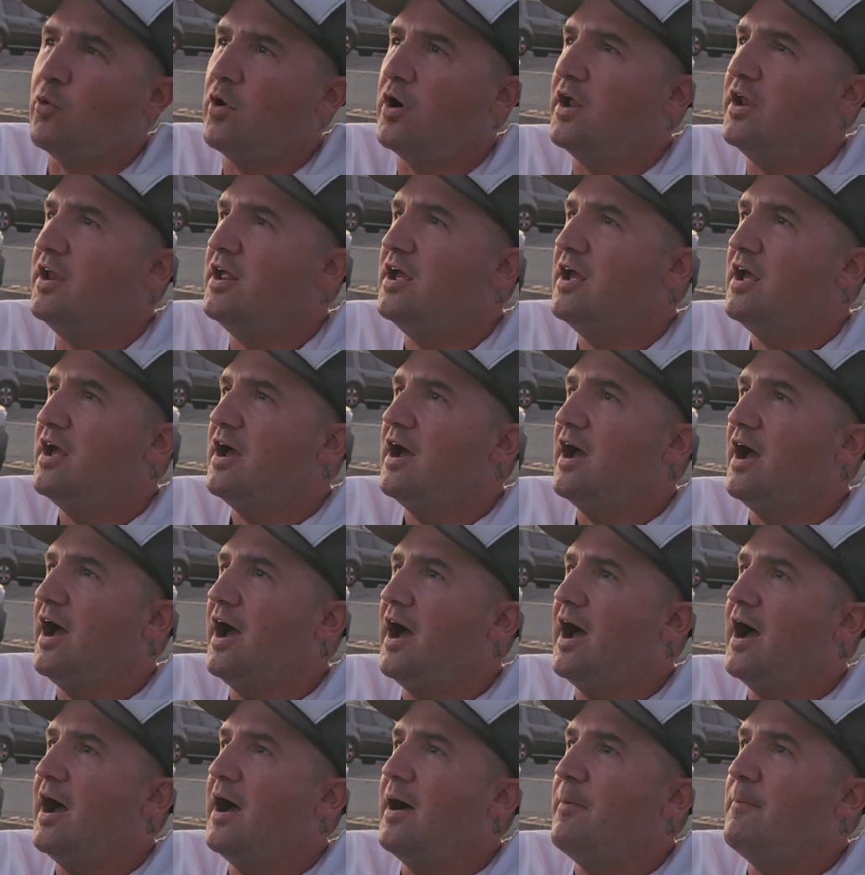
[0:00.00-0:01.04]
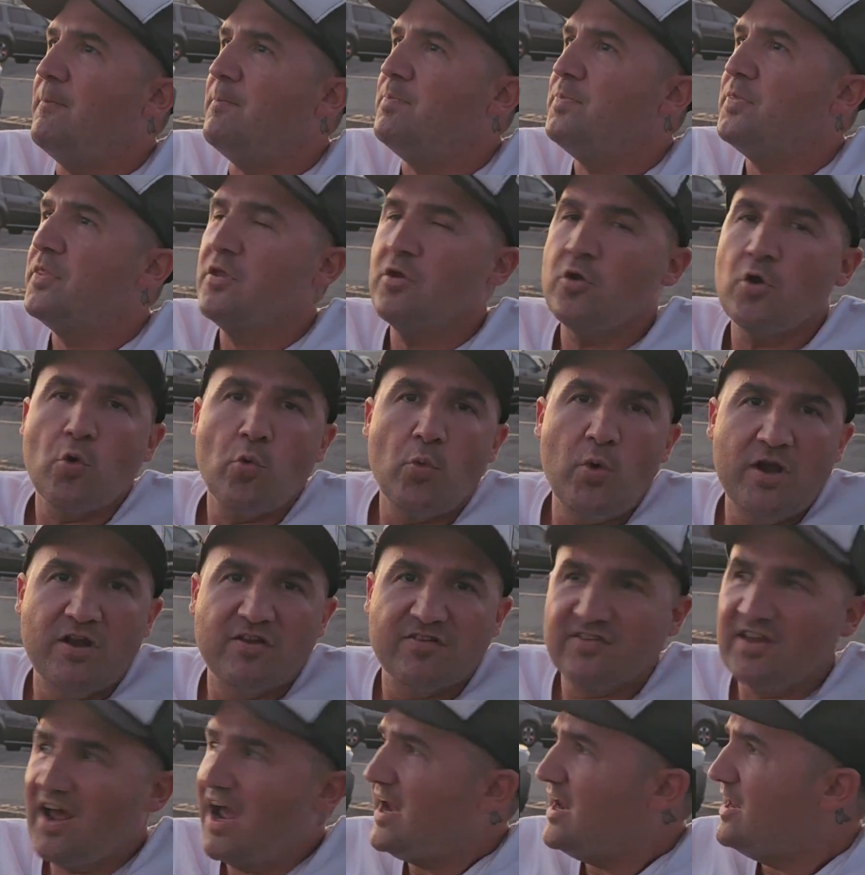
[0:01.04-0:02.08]
one. We
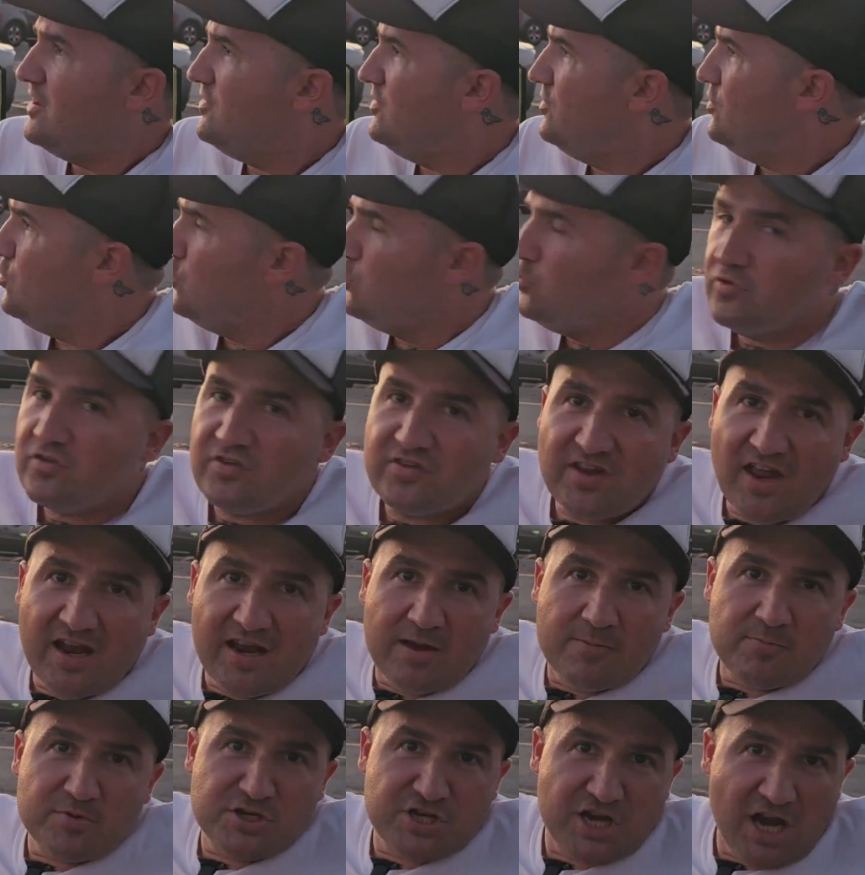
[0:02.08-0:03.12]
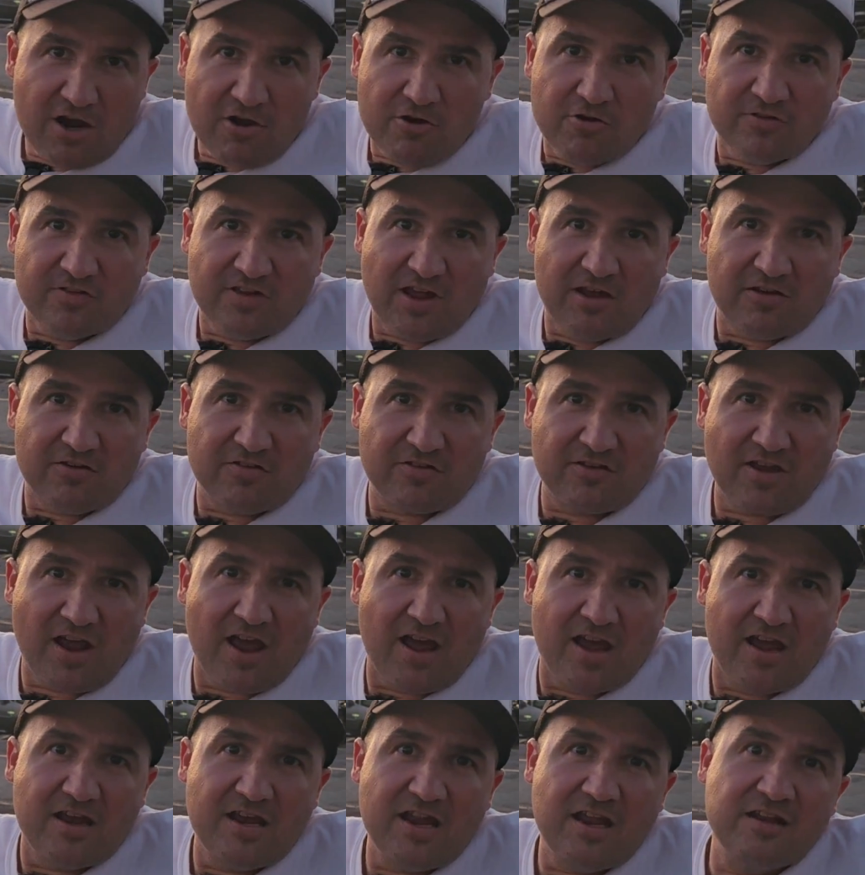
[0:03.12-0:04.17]
decided to set up chairs
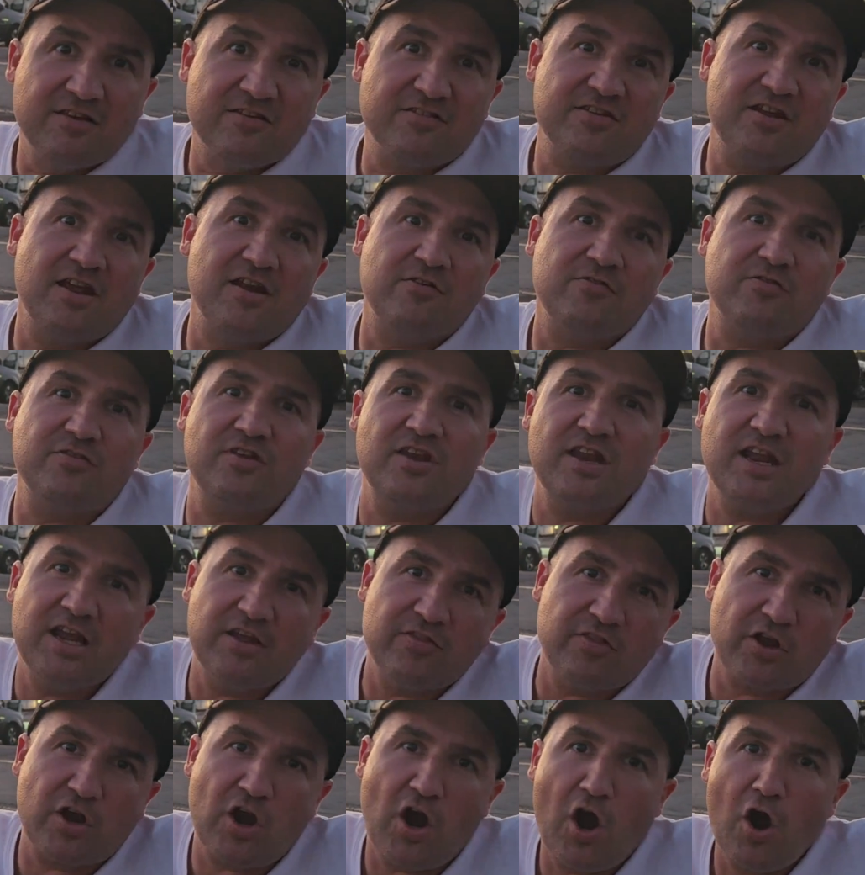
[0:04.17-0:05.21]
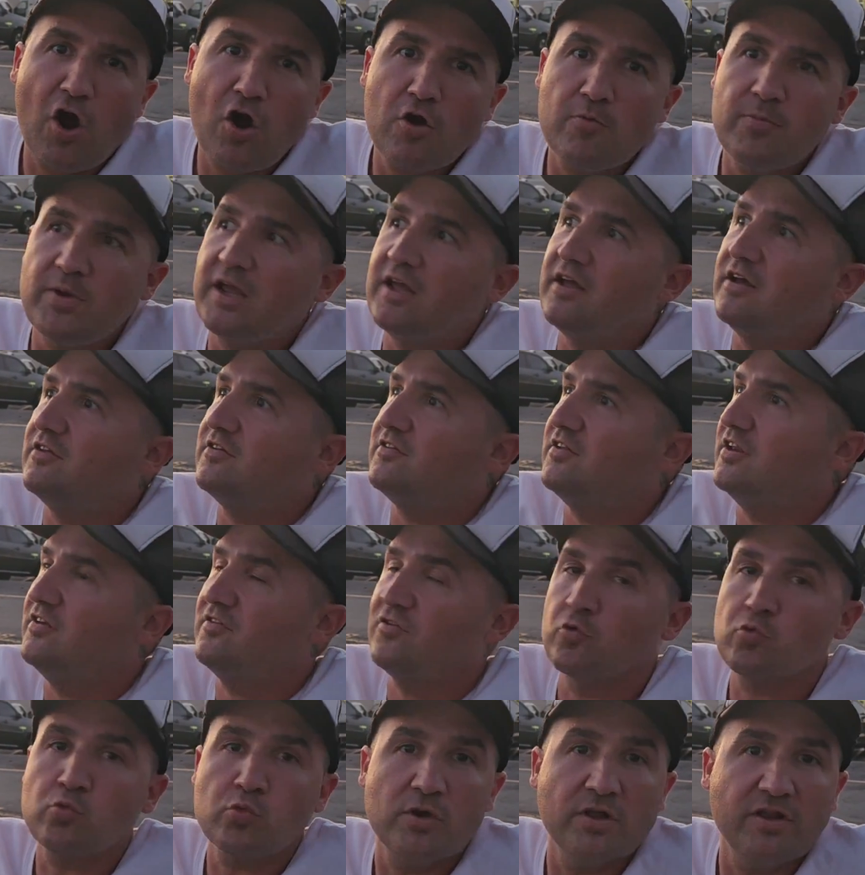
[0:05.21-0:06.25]
outside instead of sitting in the car because
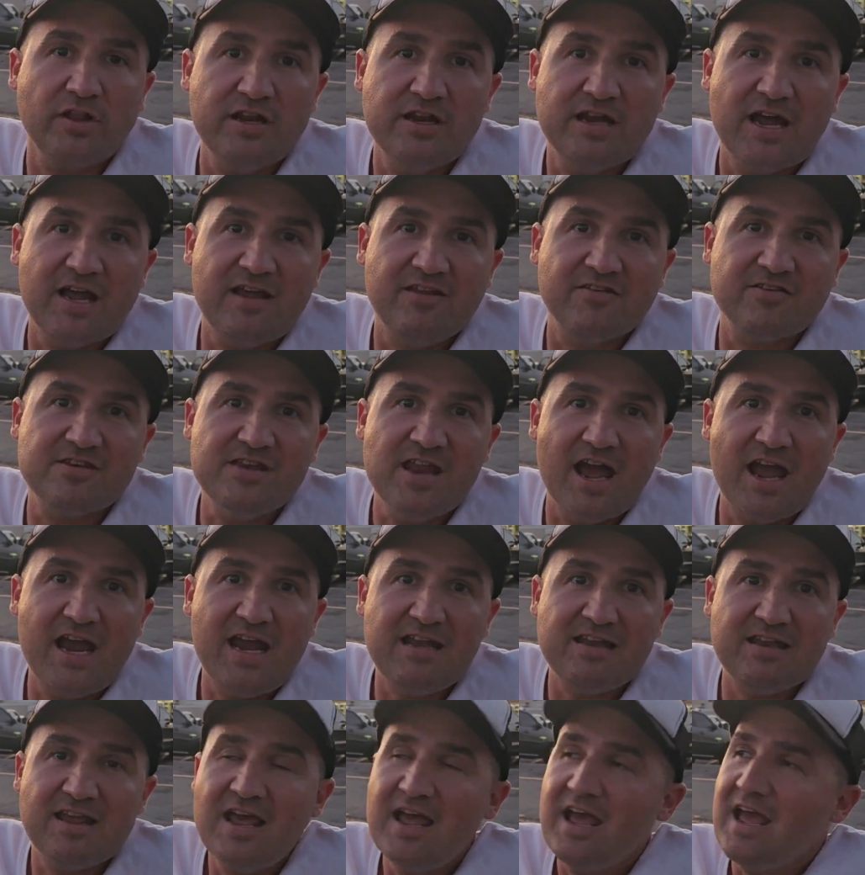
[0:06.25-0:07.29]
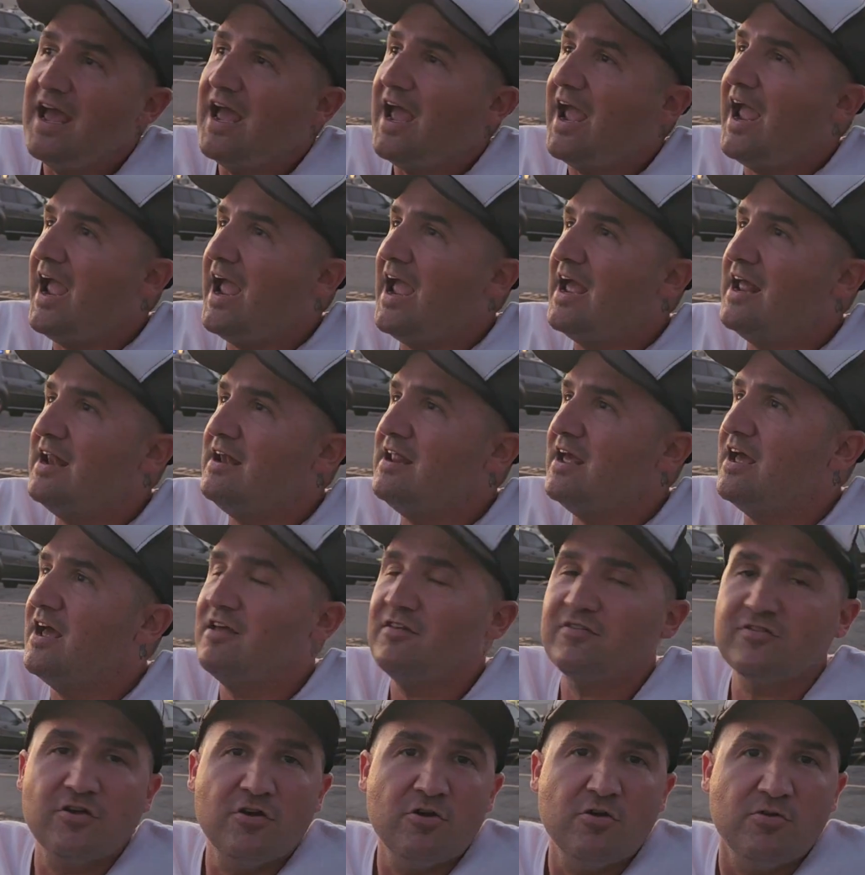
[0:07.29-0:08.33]
it's a really nice night.
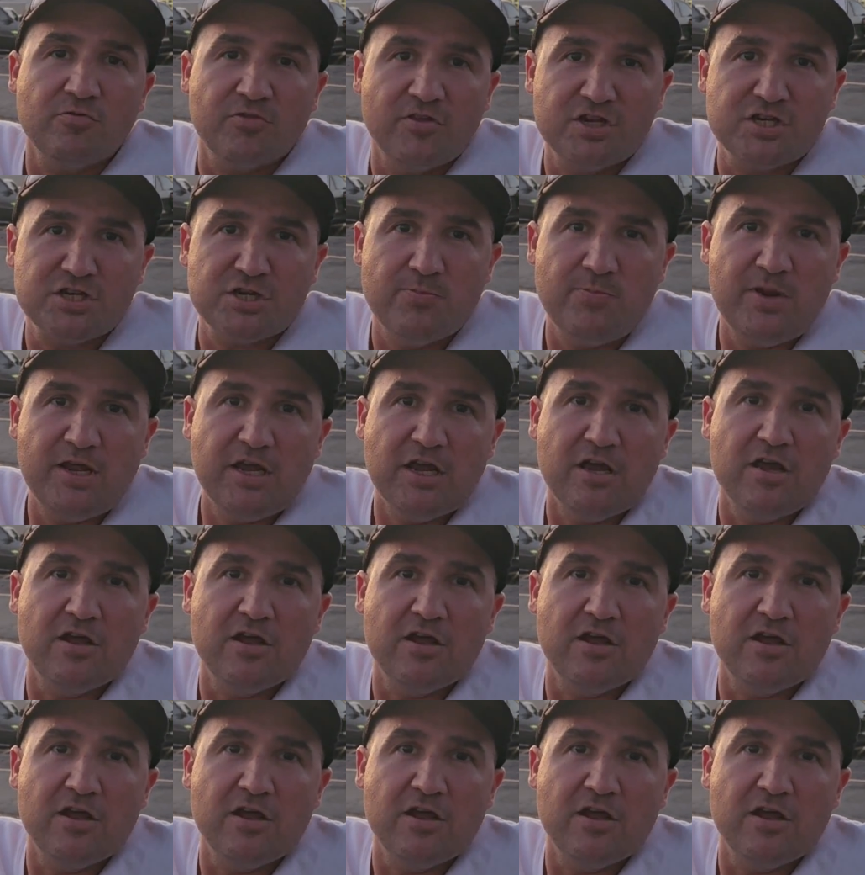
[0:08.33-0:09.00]
And so this should be